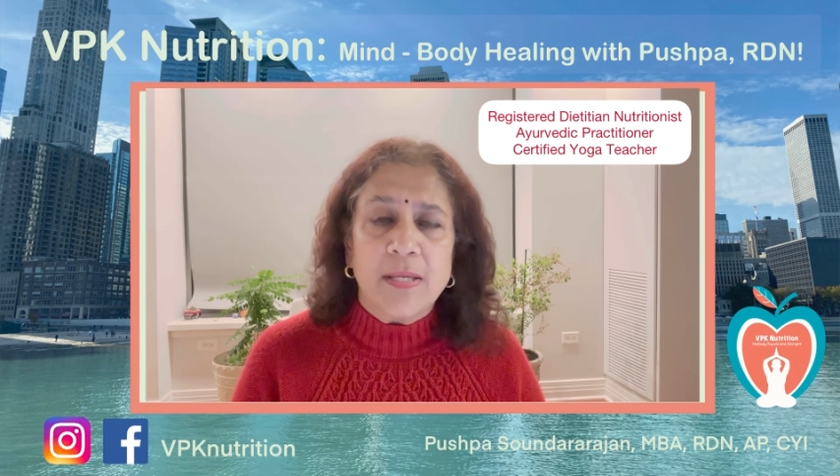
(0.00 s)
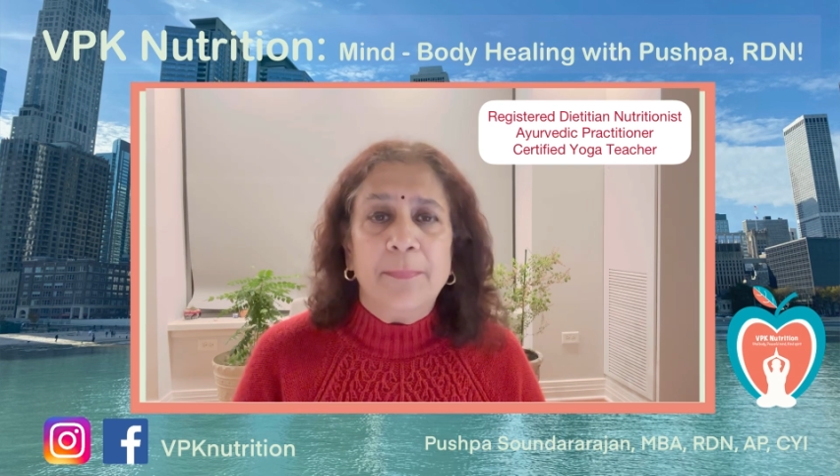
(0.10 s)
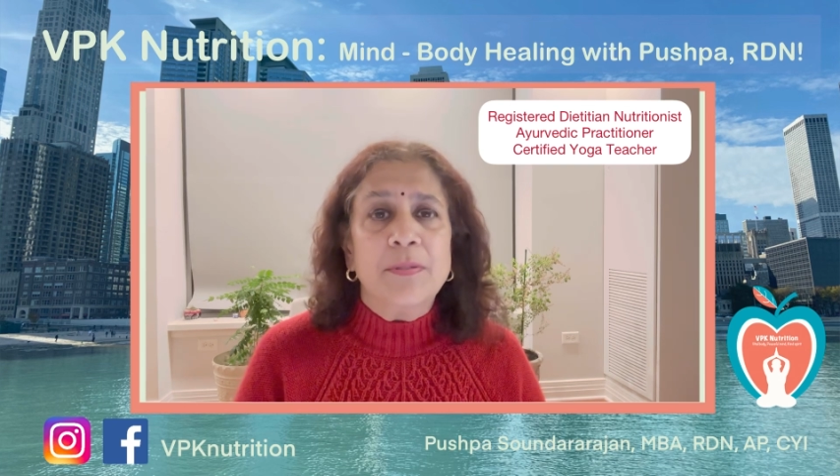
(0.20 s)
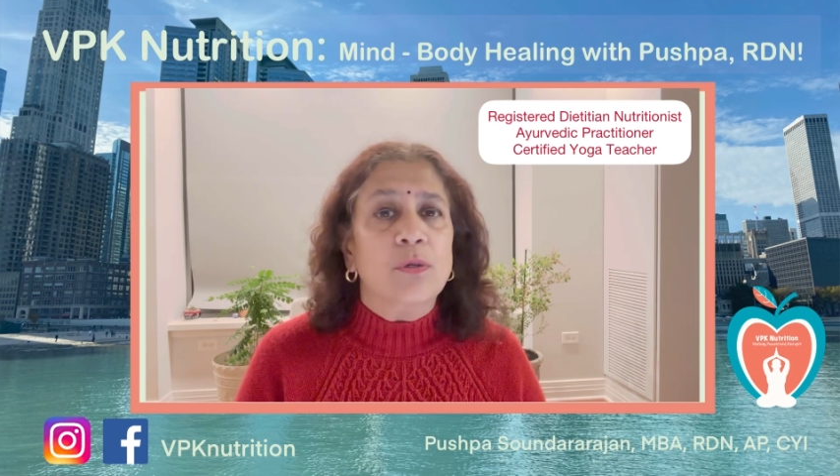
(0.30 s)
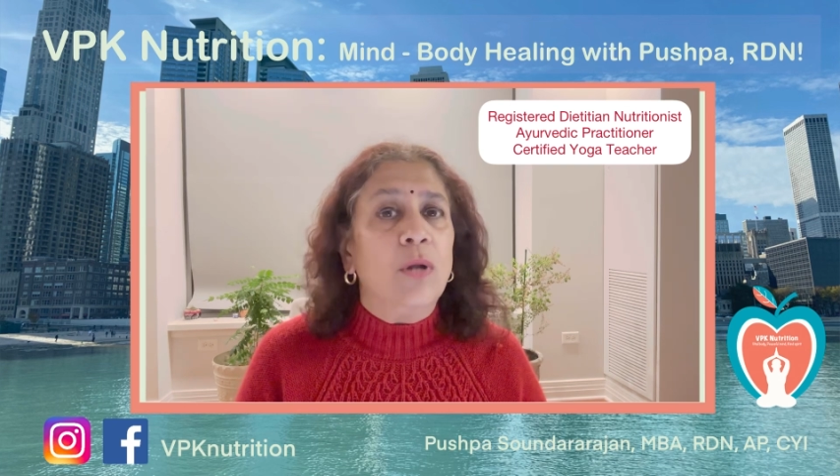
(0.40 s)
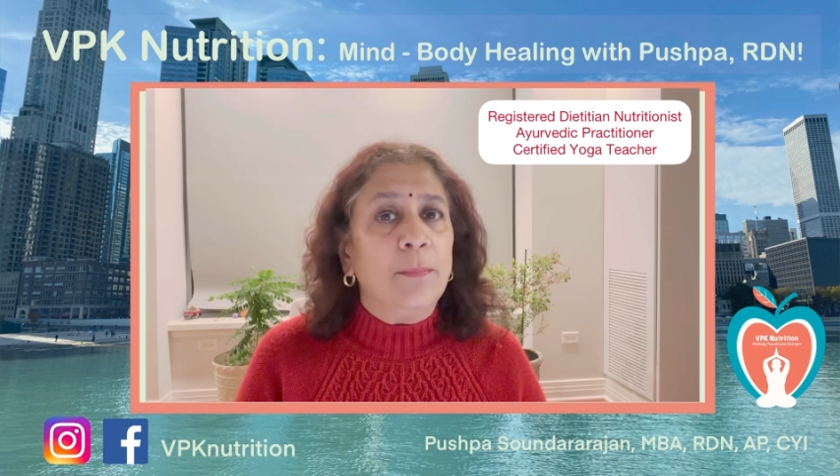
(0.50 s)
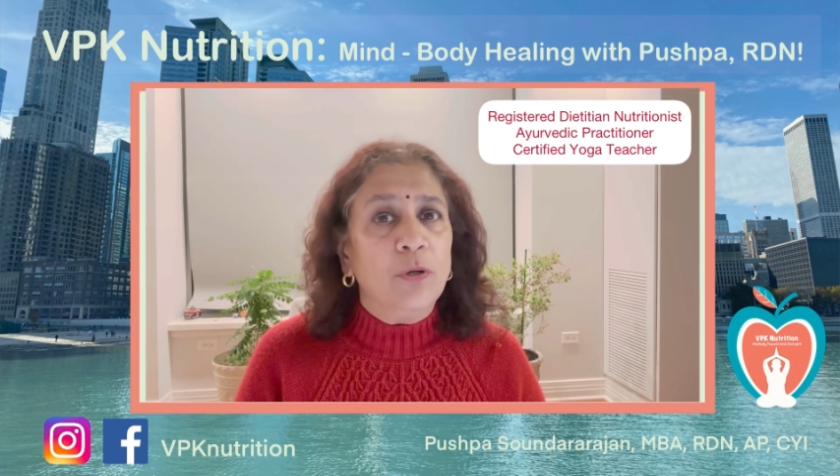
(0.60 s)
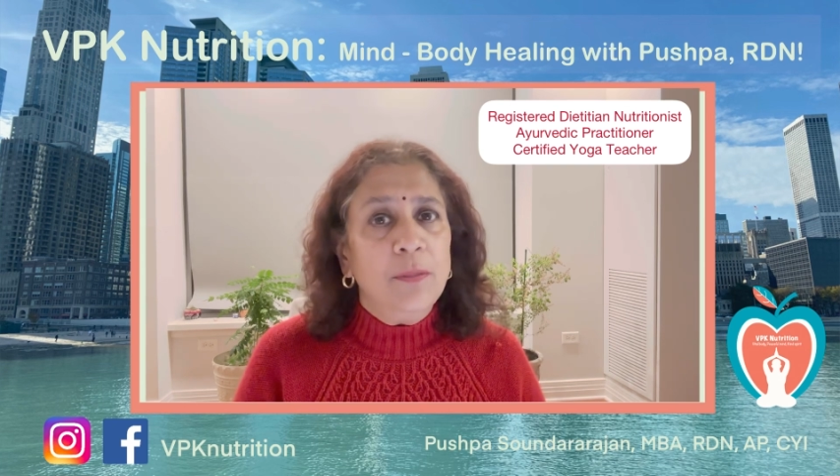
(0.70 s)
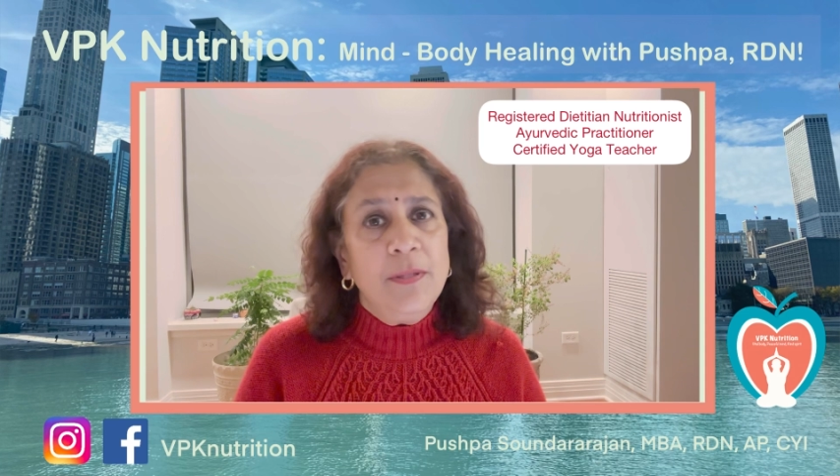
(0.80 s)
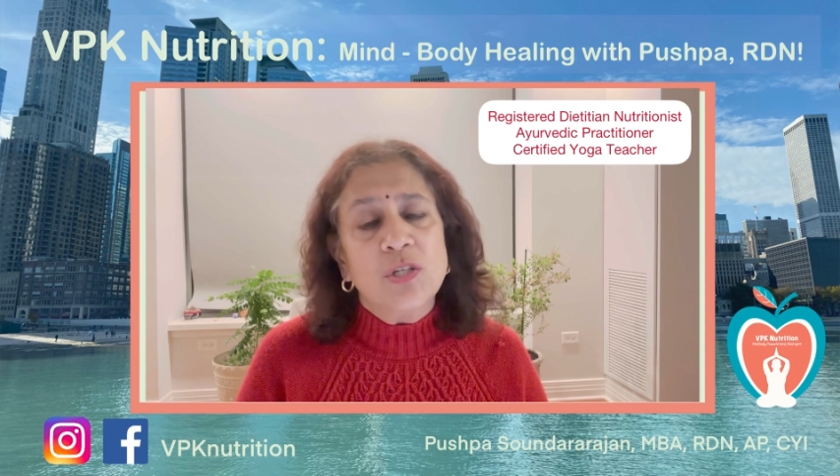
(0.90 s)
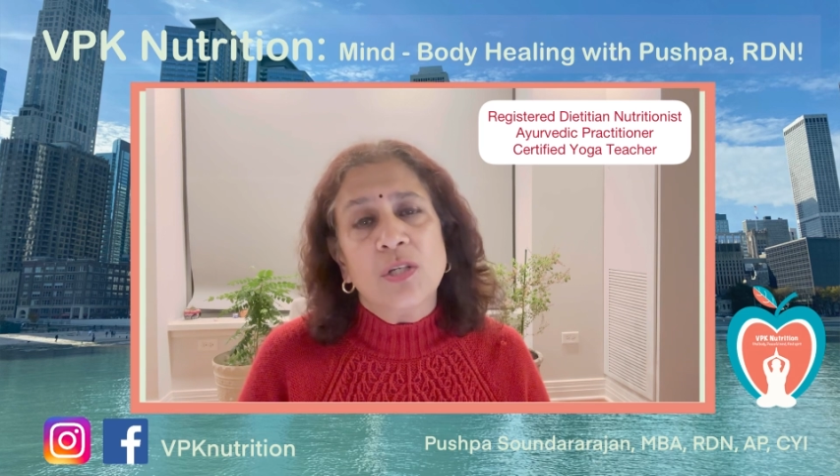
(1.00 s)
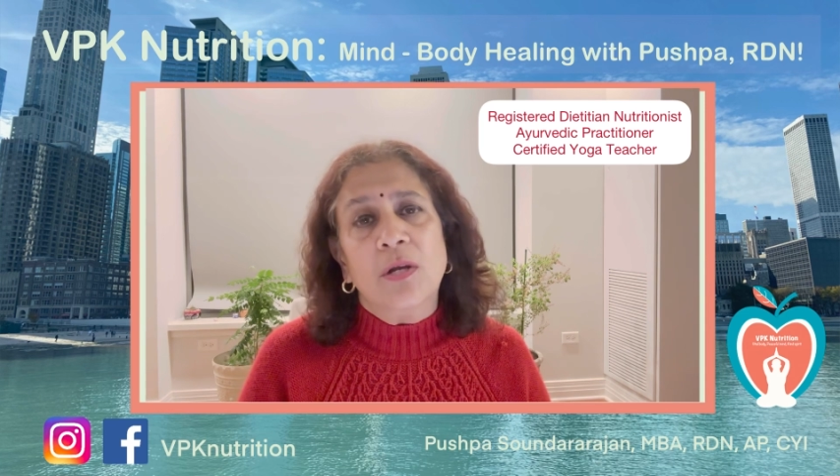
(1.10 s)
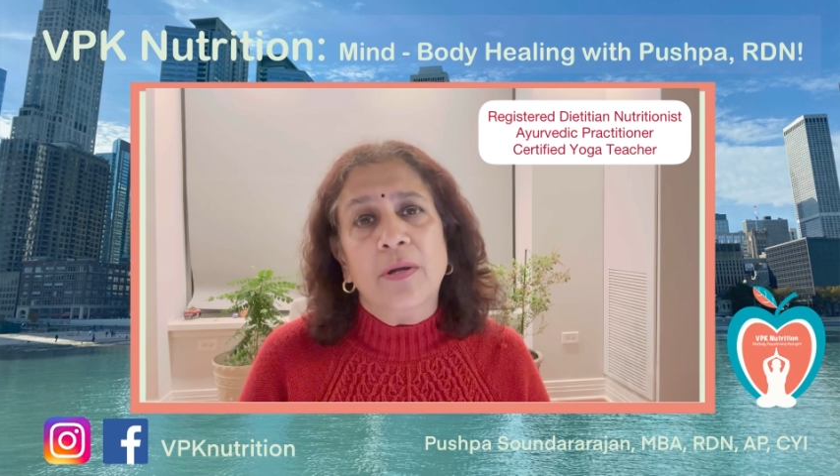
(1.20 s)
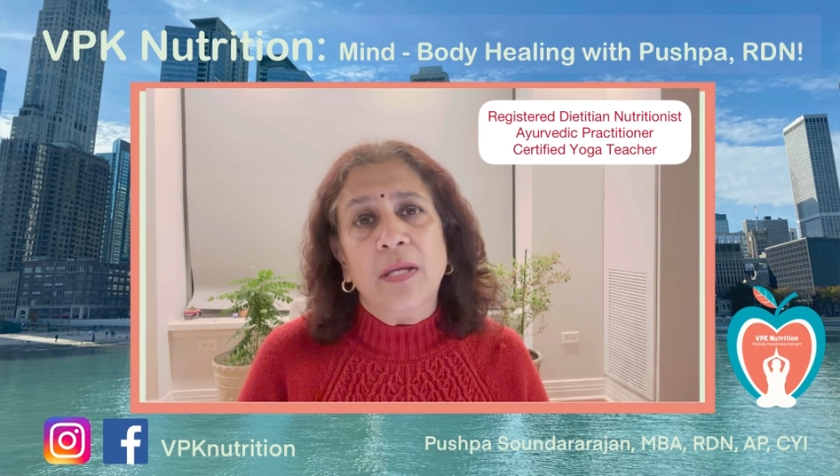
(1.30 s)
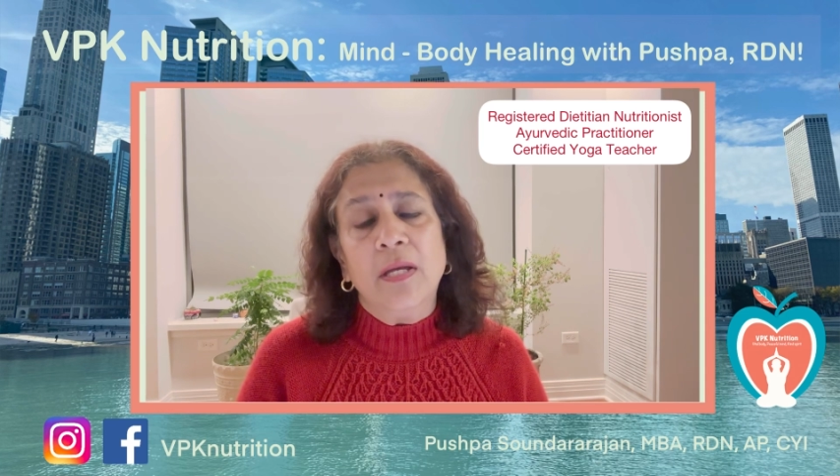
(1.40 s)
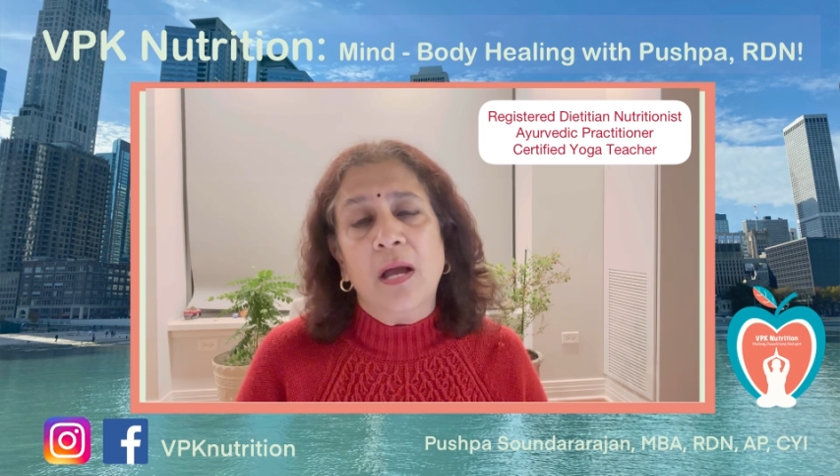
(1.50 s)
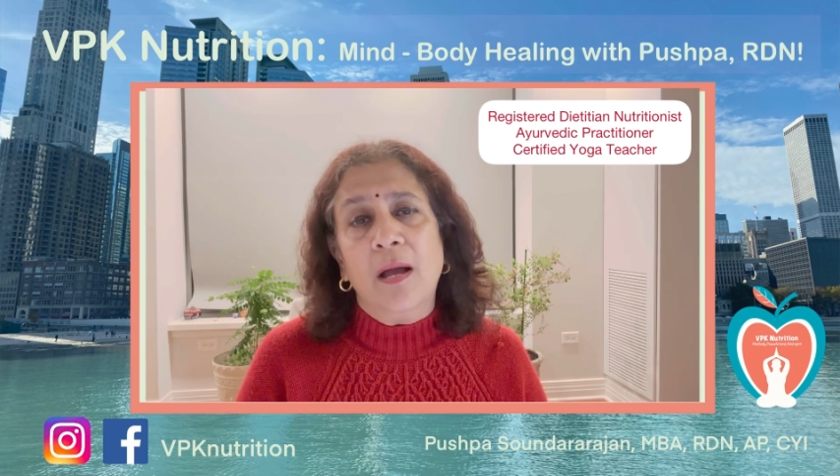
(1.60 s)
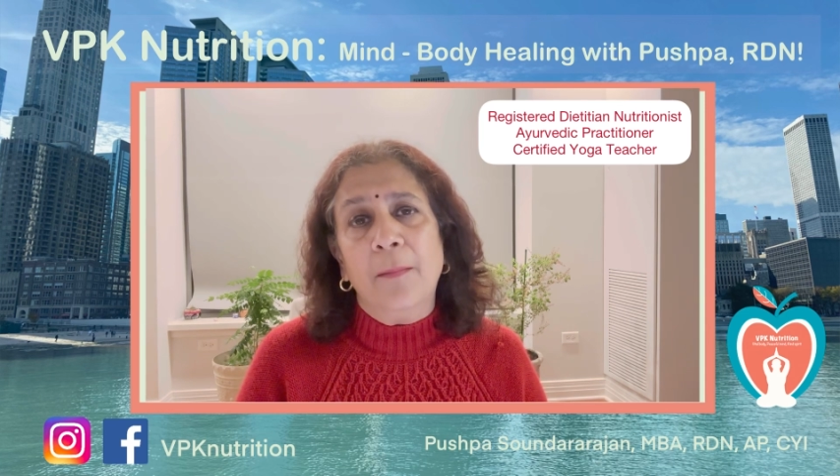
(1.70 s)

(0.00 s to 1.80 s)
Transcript: episode, I'm going to be sharing